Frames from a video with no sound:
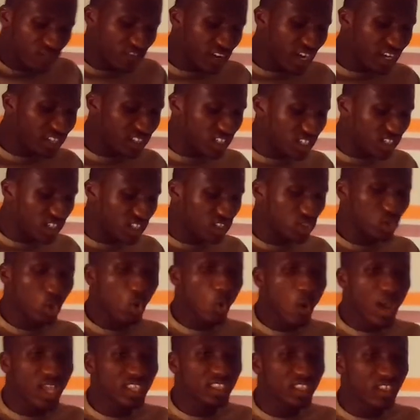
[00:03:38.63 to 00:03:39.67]
writing is
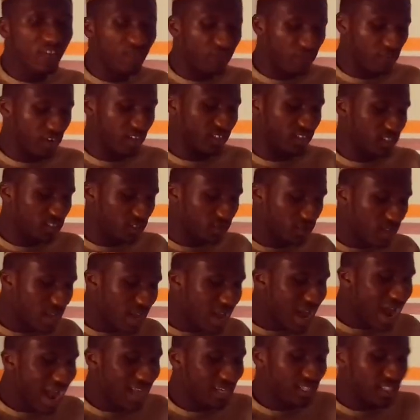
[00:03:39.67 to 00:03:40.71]
quite different,
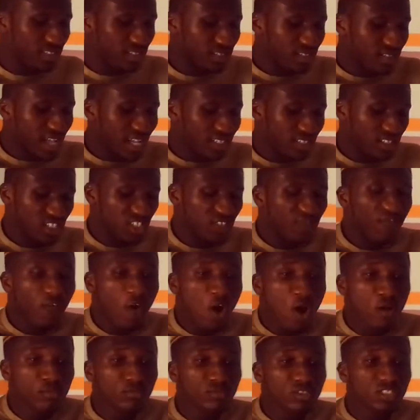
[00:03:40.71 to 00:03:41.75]
and as it is
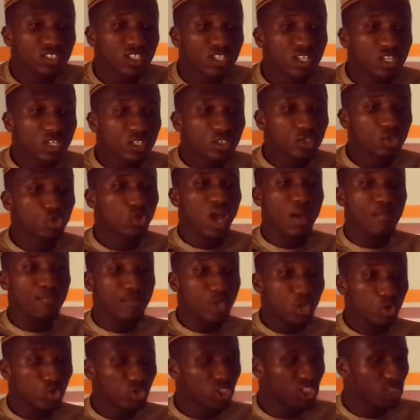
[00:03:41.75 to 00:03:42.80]
formed to
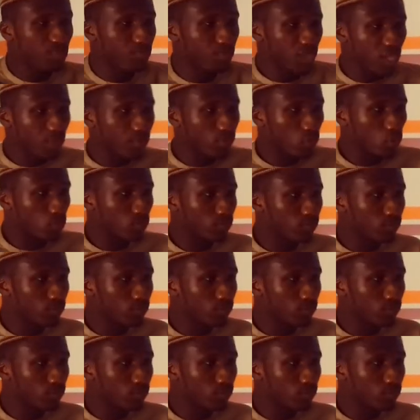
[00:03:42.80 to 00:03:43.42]
amuse people.